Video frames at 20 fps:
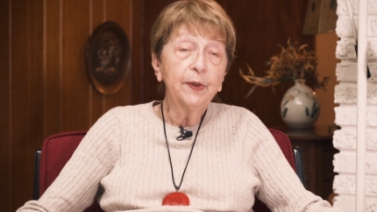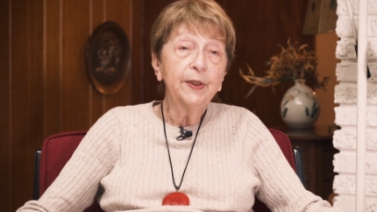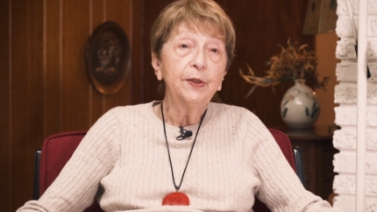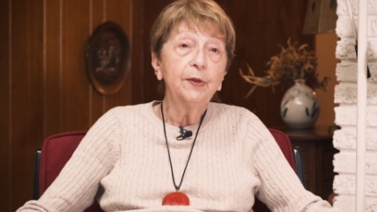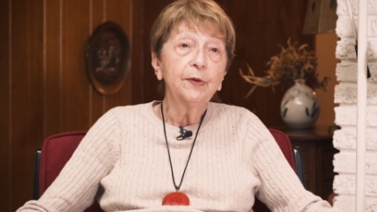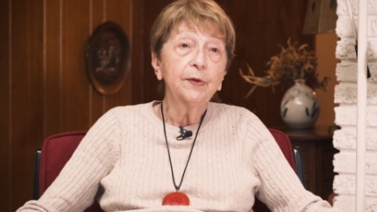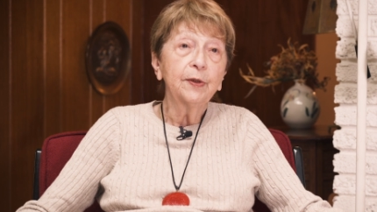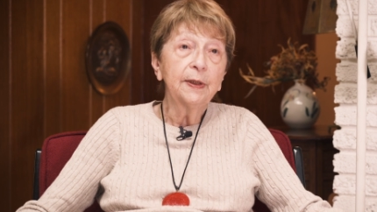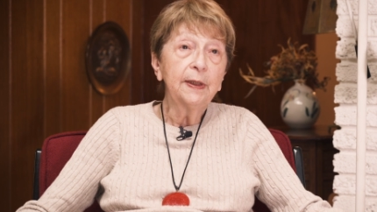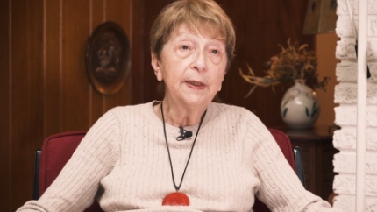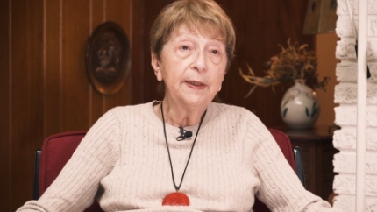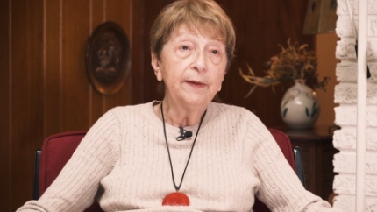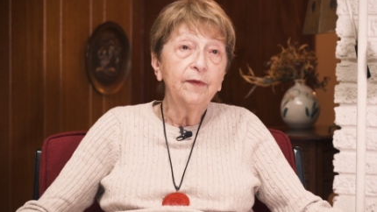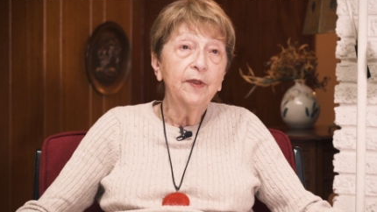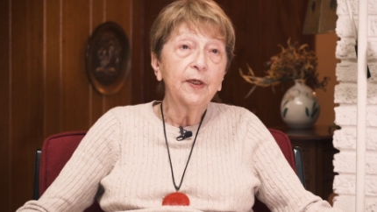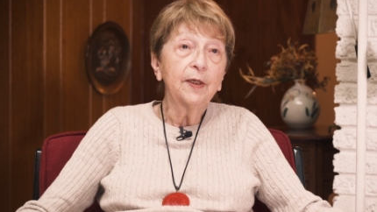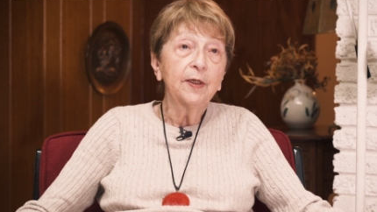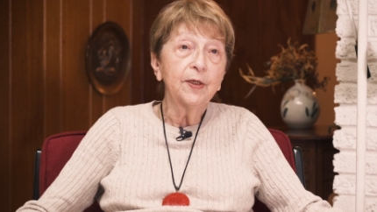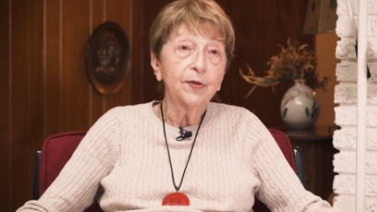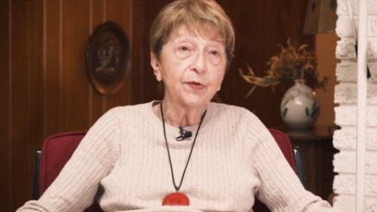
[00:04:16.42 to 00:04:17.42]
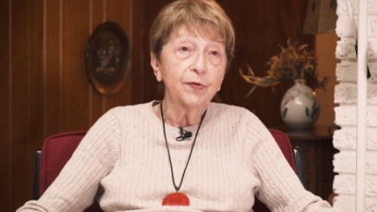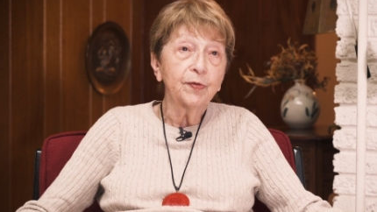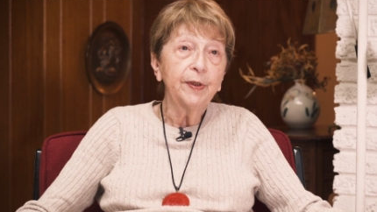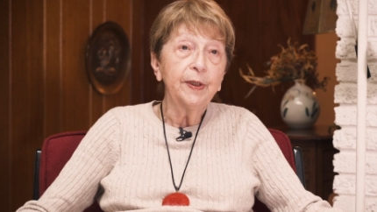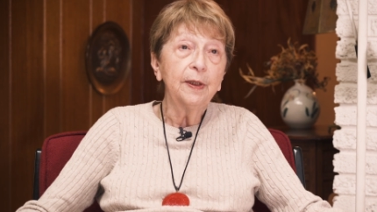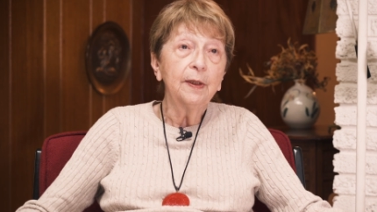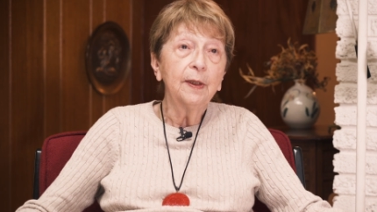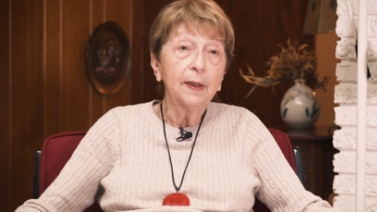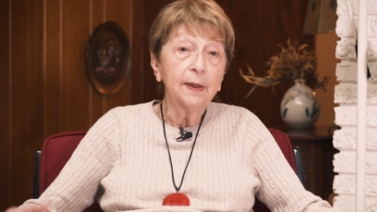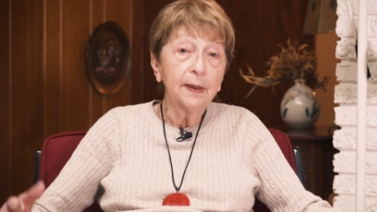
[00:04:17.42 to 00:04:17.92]
way you could leave the
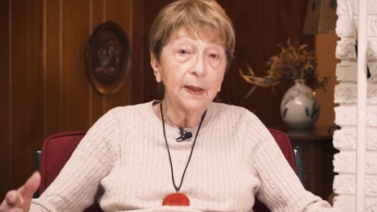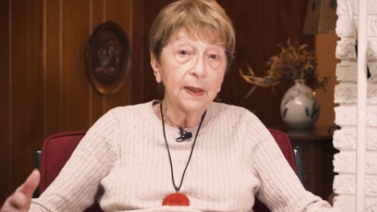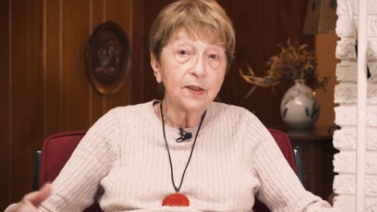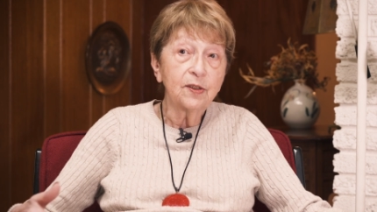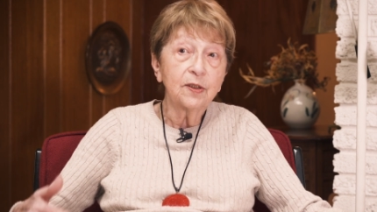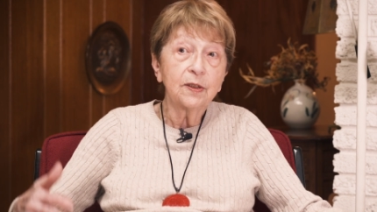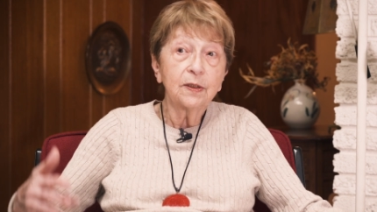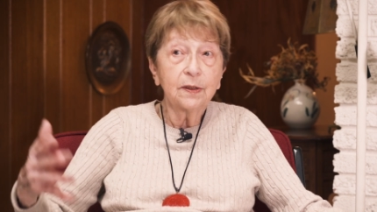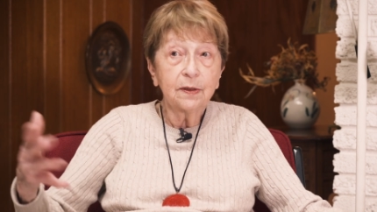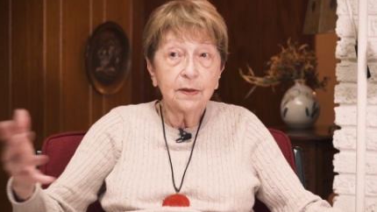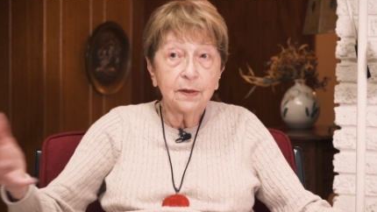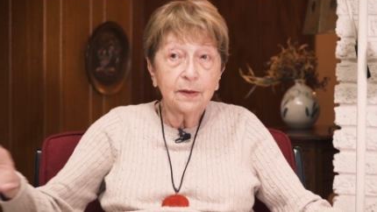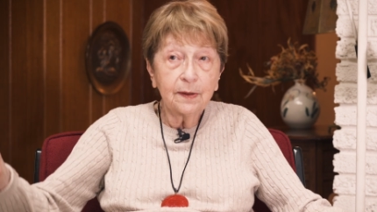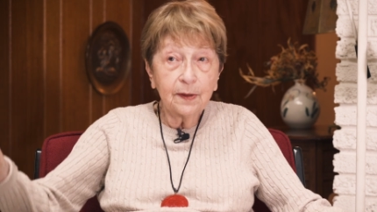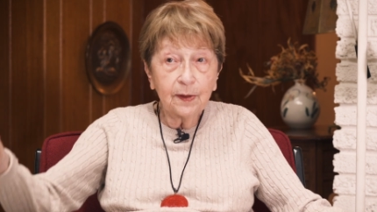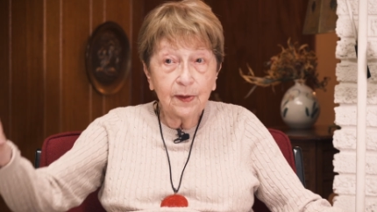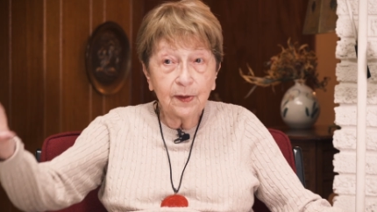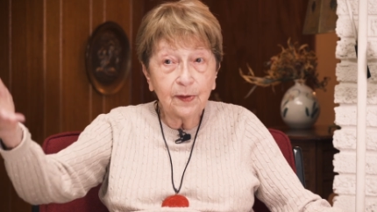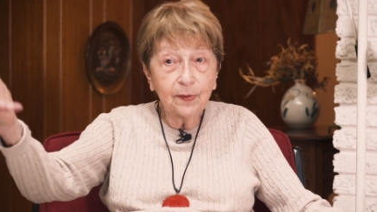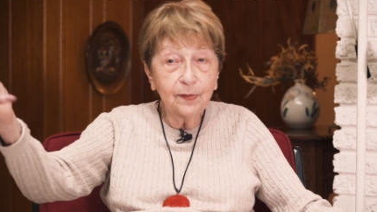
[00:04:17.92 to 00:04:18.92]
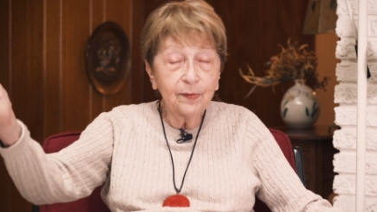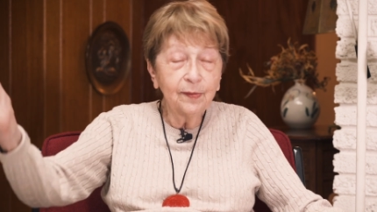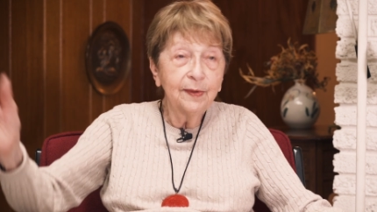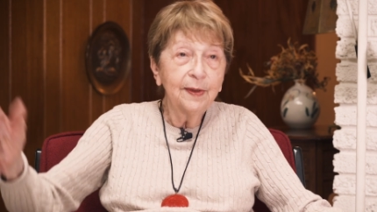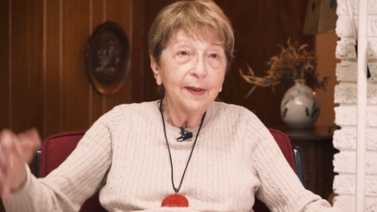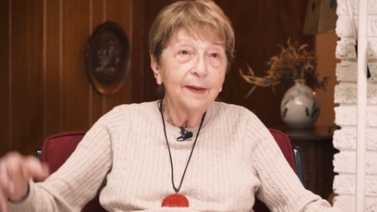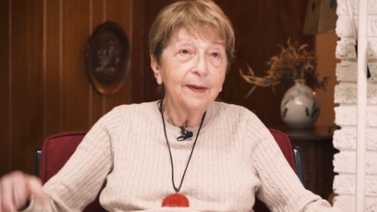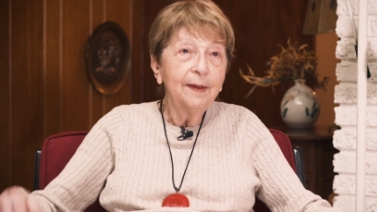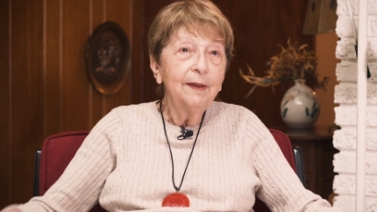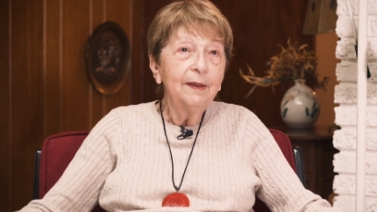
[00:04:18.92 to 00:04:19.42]
country, unless you
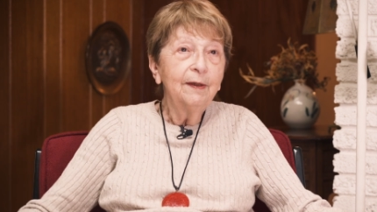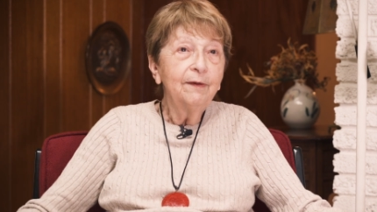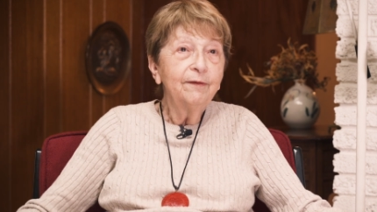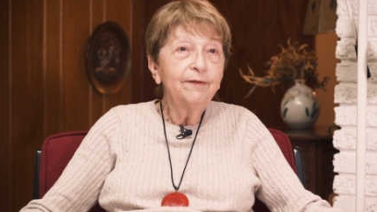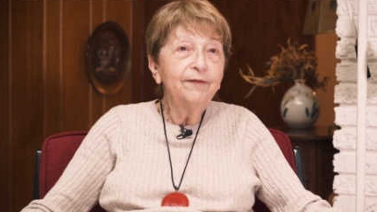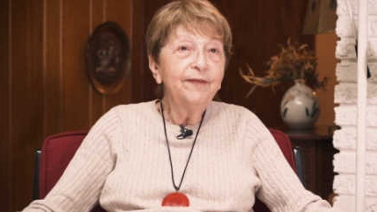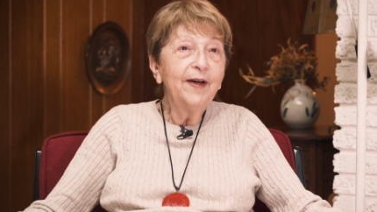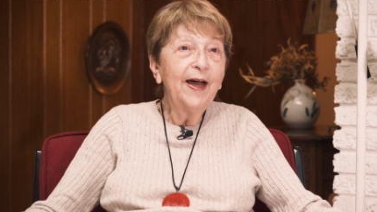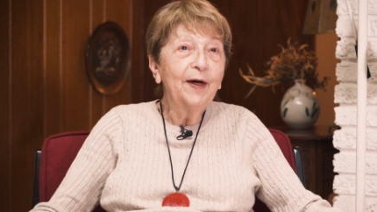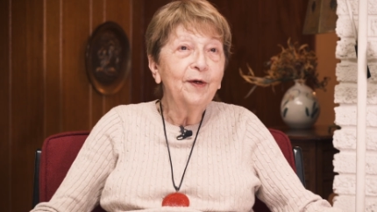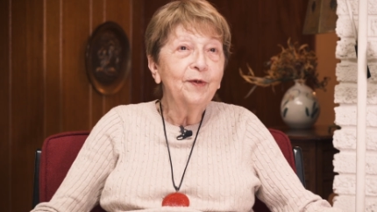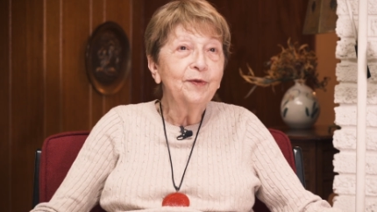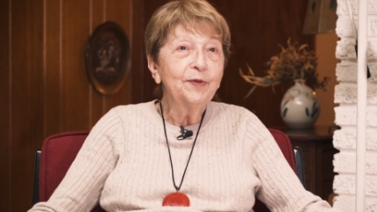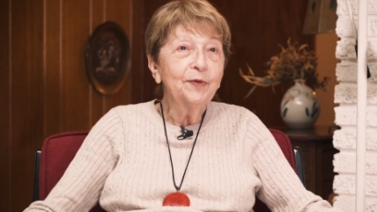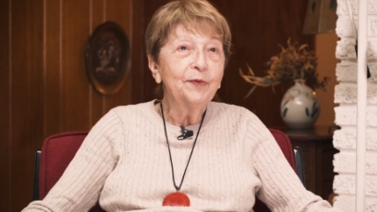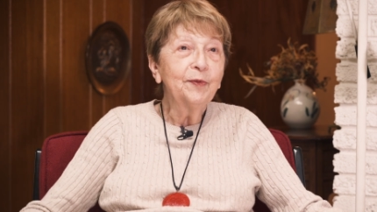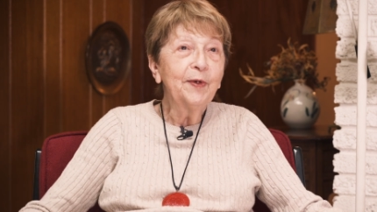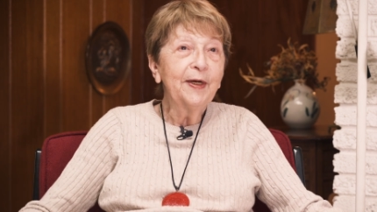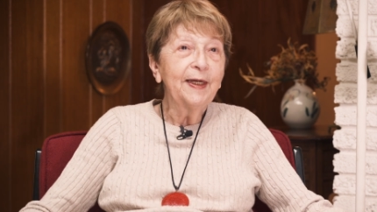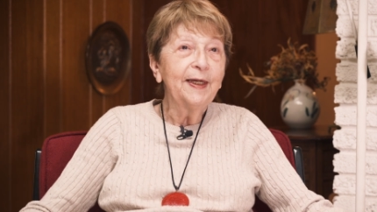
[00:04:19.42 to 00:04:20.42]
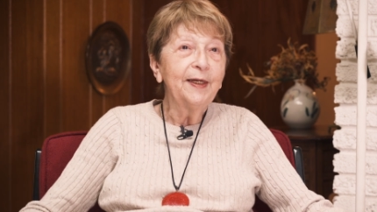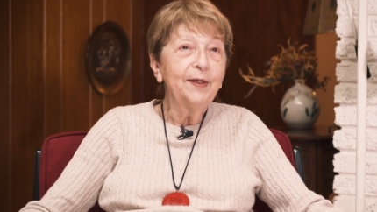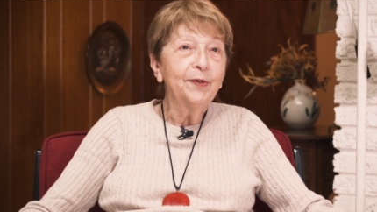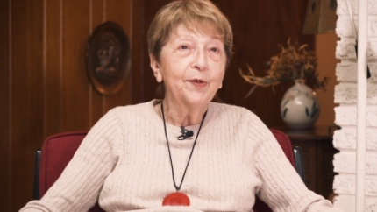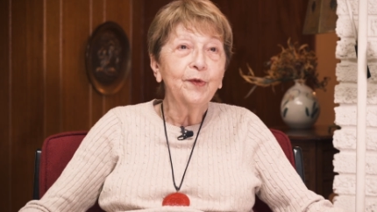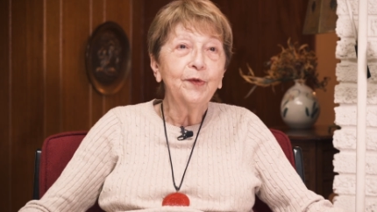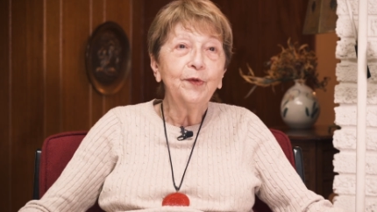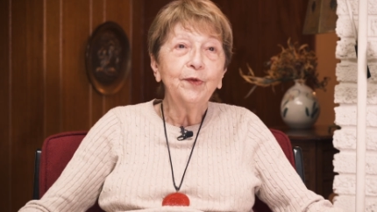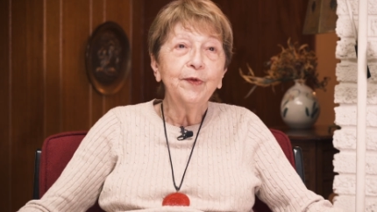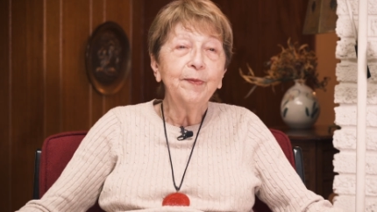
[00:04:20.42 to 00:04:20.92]
found a way
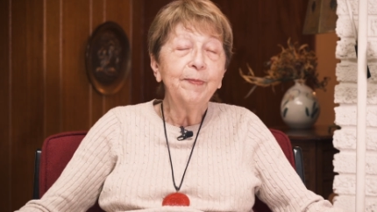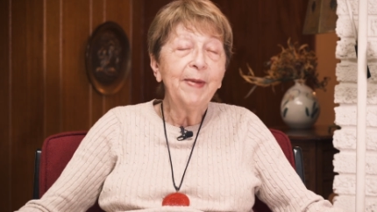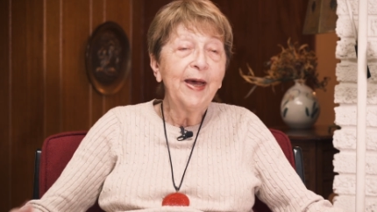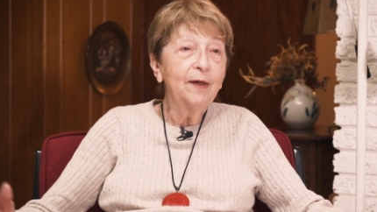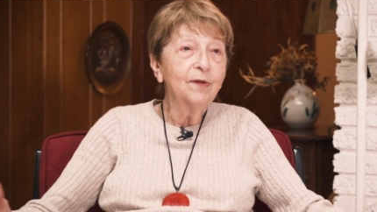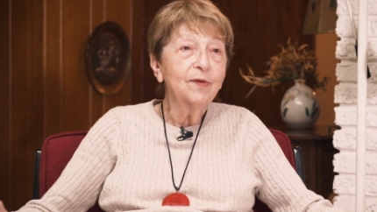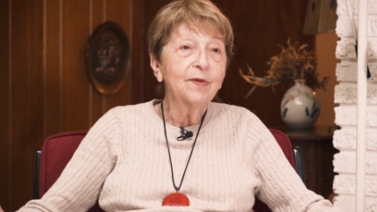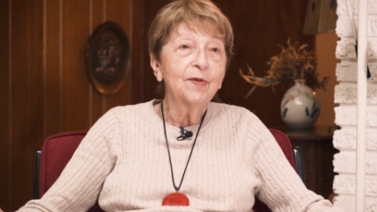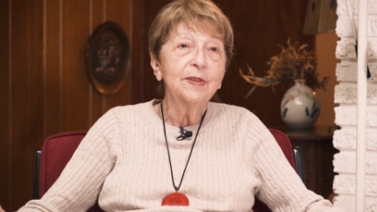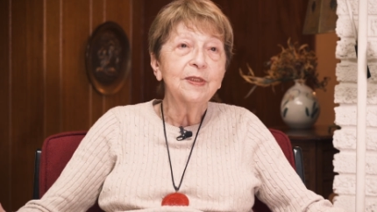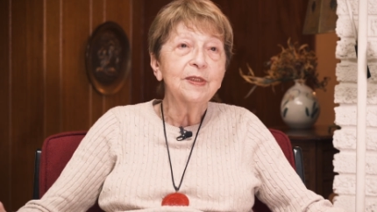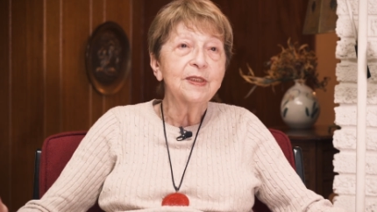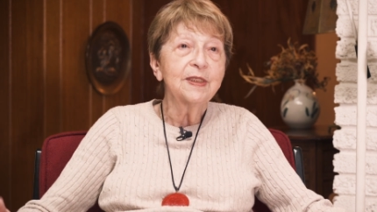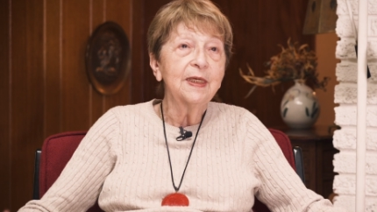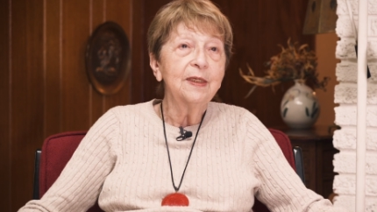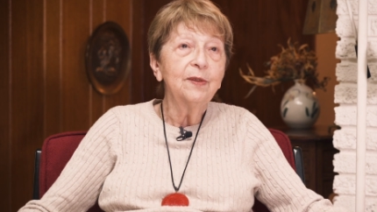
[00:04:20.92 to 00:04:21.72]
through the mountains.